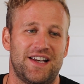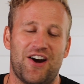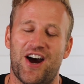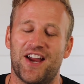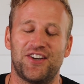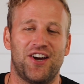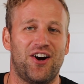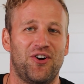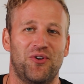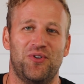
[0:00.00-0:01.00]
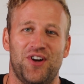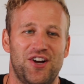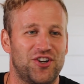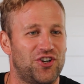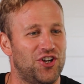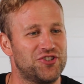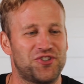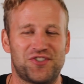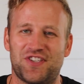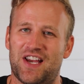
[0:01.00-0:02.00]
Now, I know
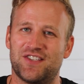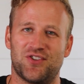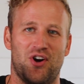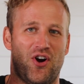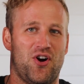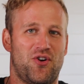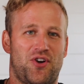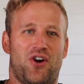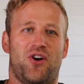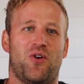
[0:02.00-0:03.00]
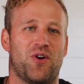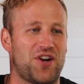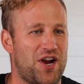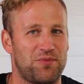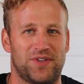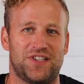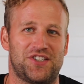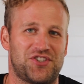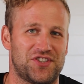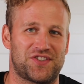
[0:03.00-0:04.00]
culture says, oh no, we're not
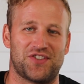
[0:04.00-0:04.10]
religious.